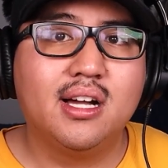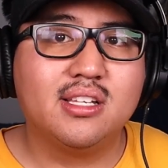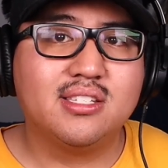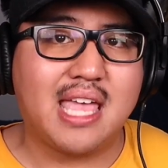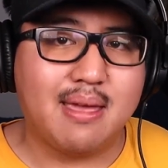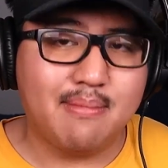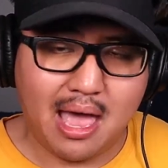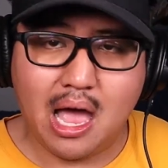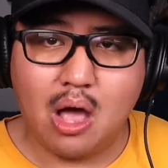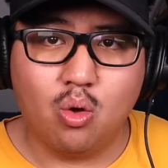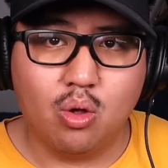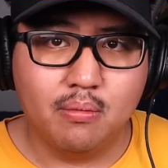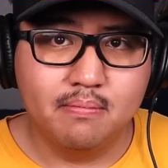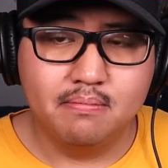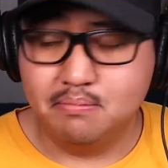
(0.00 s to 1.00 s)
Sam
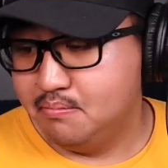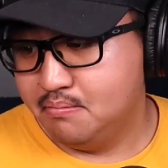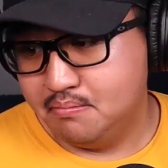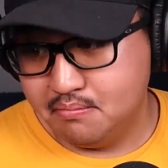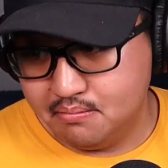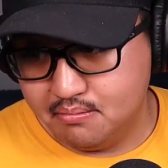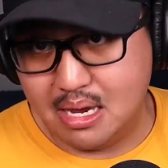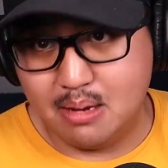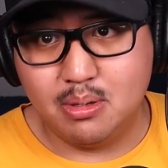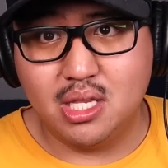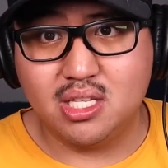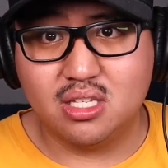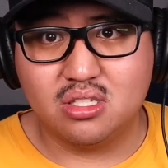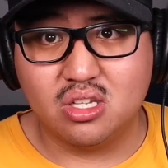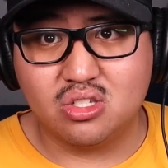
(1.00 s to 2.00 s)
Howell. Maybe
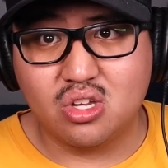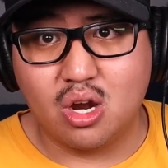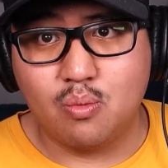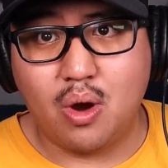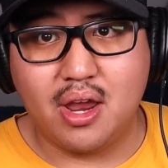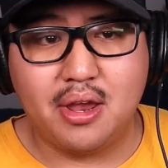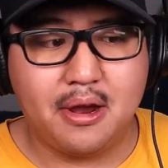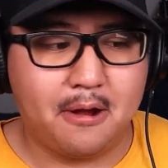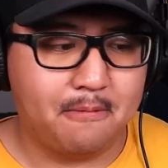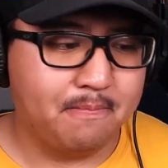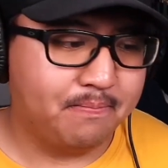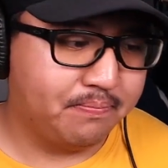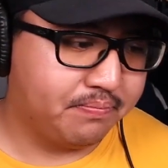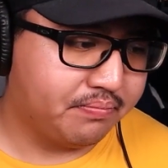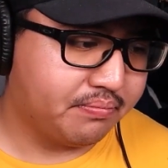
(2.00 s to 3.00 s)
this is a start right here.
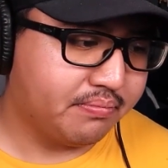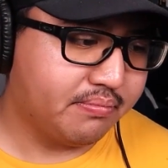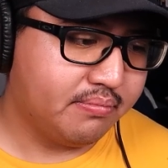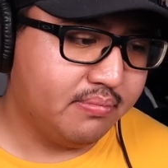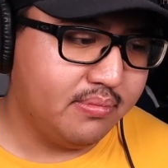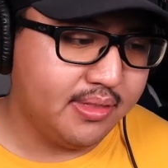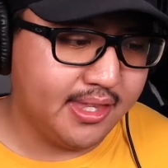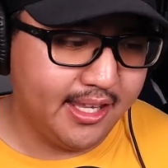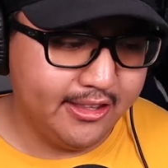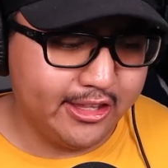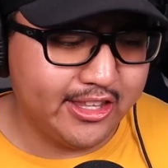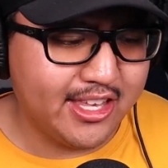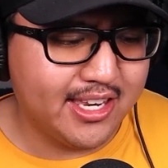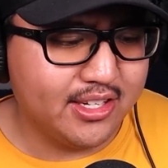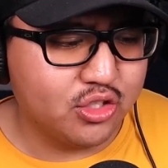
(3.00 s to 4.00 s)

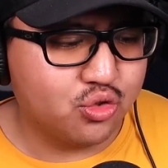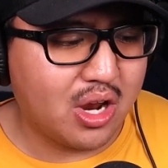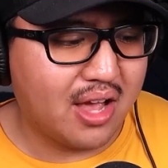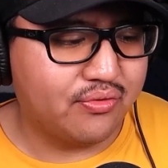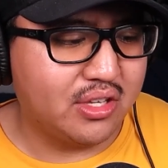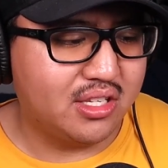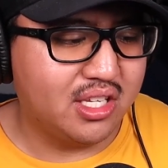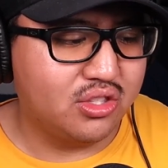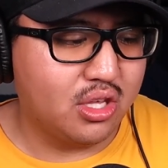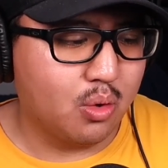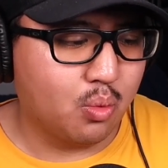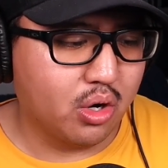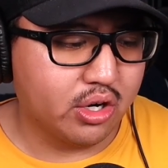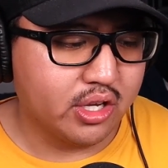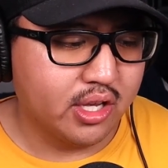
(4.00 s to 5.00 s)
And then the draft, they did their
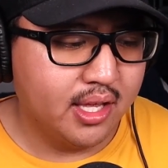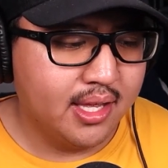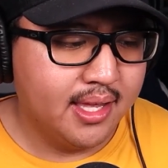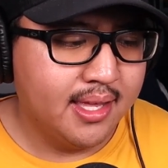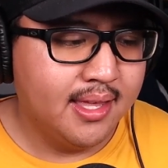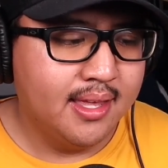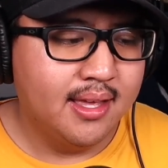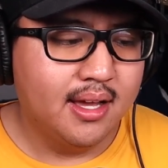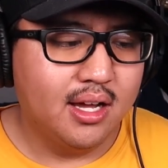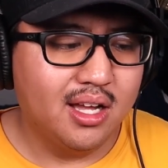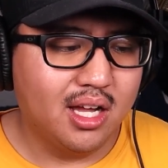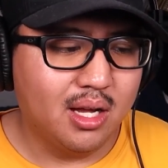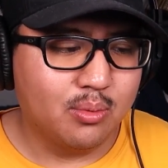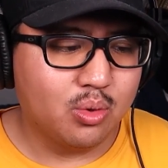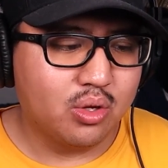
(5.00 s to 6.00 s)
work.
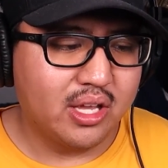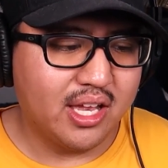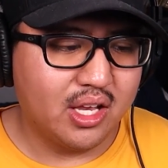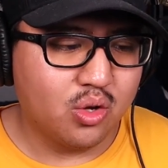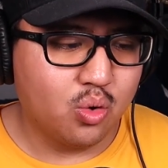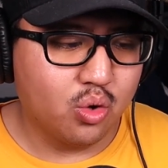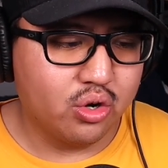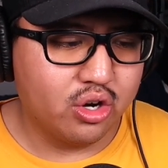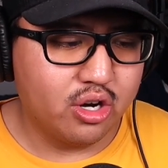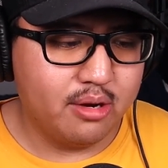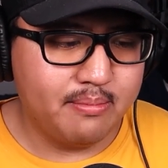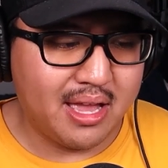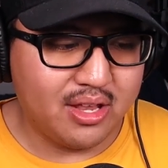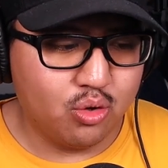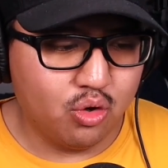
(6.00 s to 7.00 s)
Getting corner
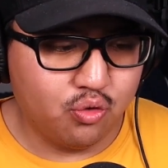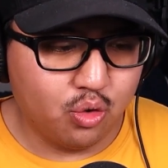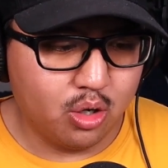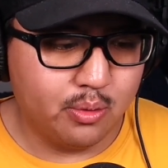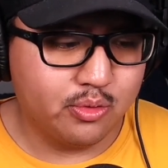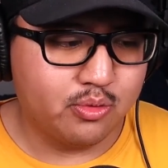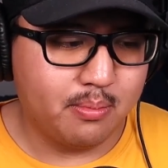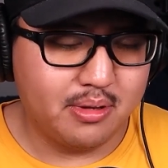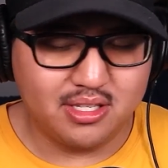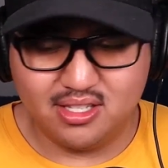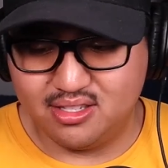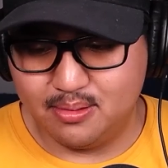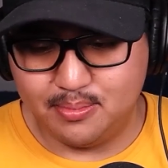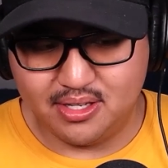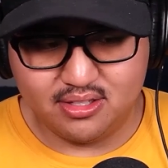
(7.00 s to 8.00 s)
Emmanuel Forbes from
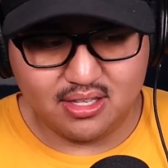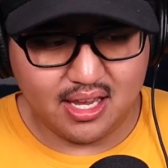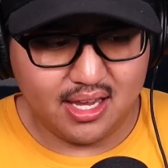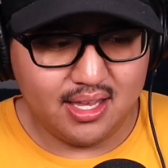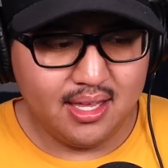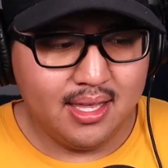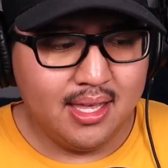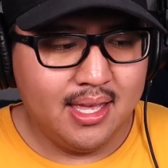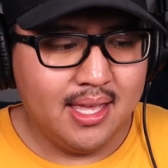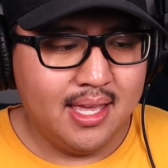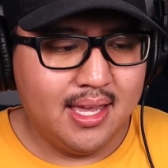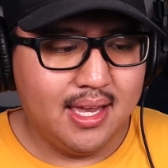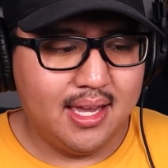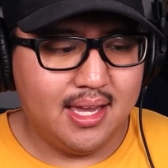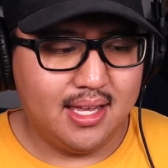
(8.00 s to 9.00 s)
Mississippi State
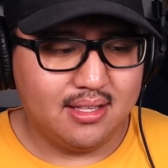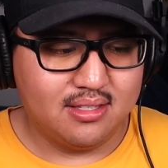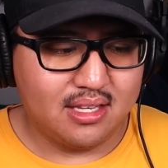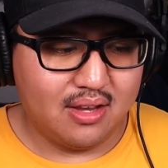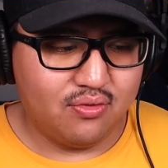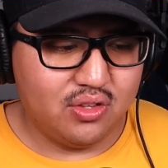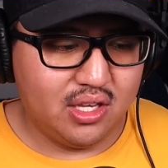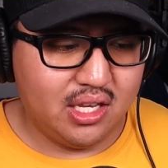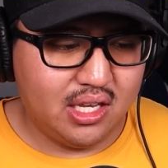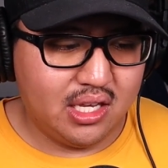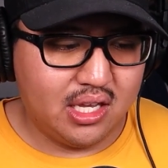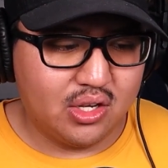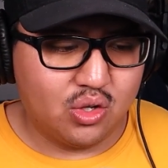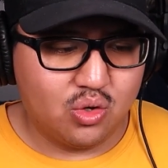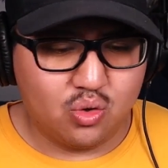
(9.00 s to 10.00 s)
and safety
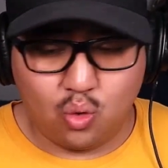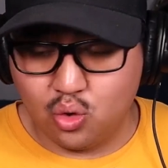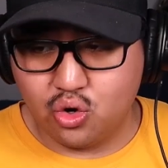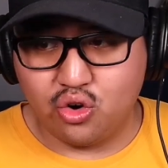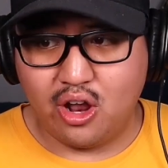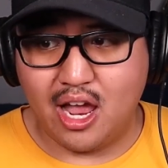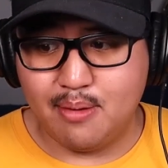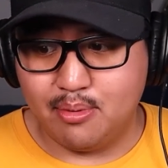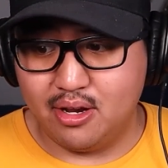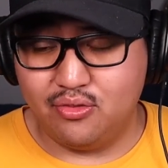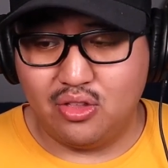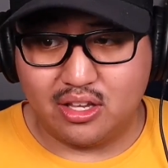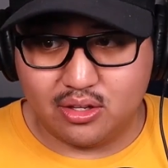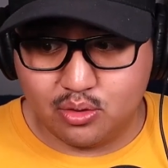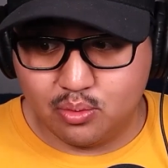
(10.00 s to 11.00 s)
and corner hybrid,
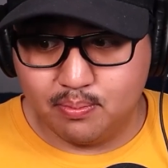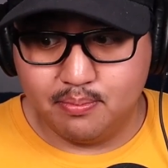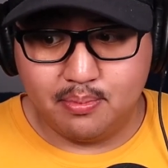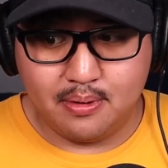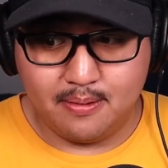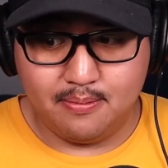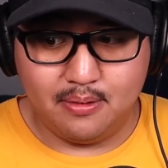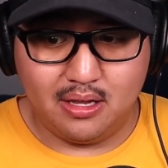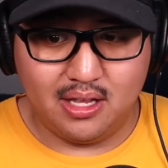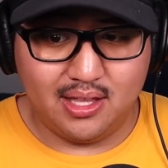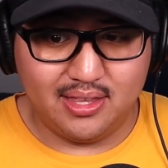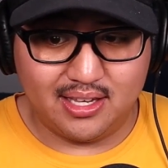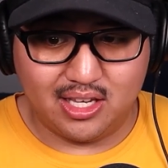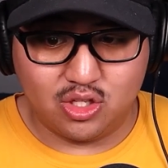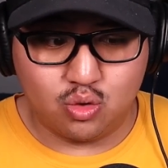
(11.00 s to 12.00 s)
like a
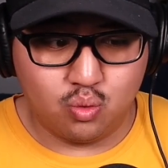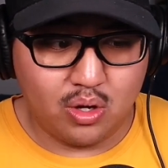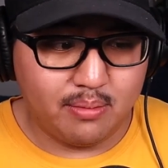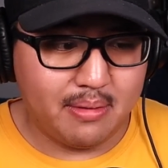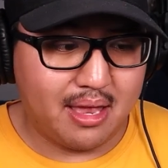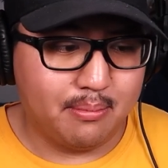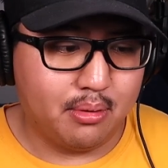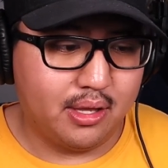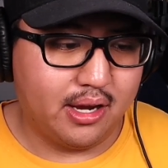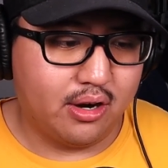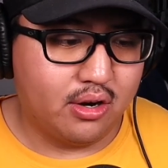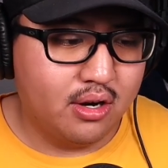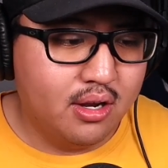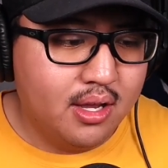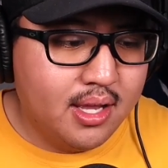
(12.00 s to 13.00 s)
swingman
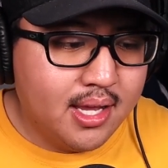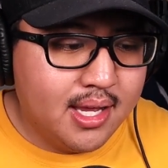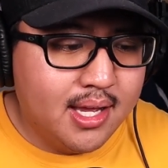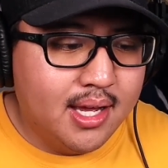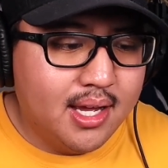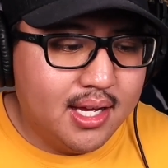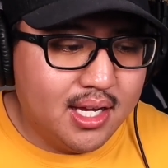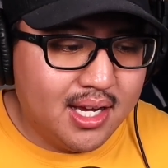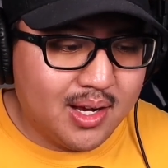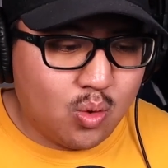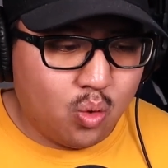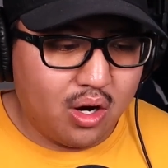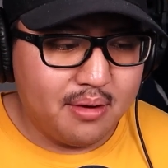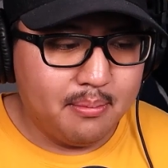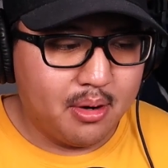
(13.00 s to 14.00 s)
player,
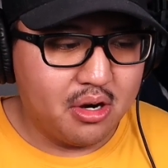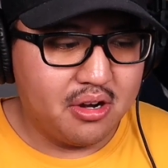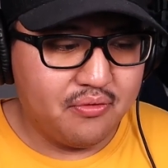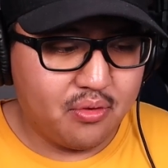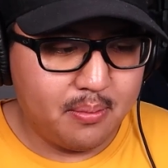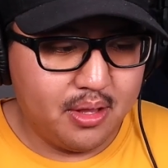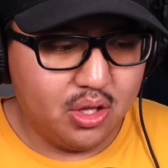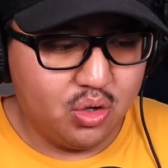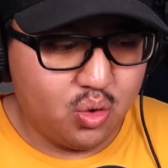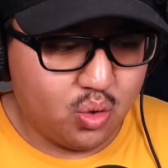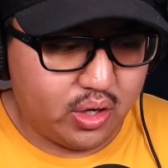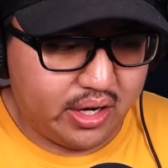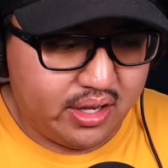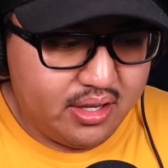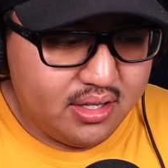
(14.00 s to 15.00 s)
Quan Martin from
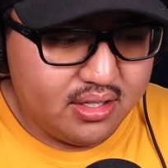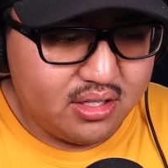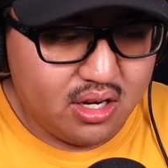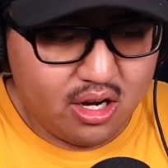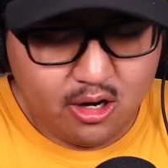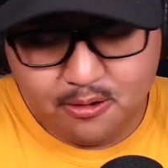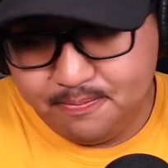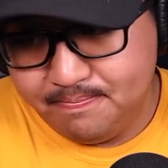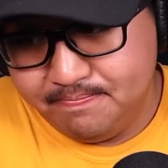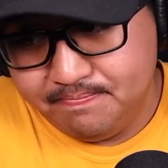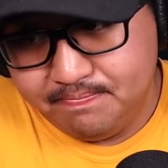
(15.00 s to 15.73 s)
Illinois. So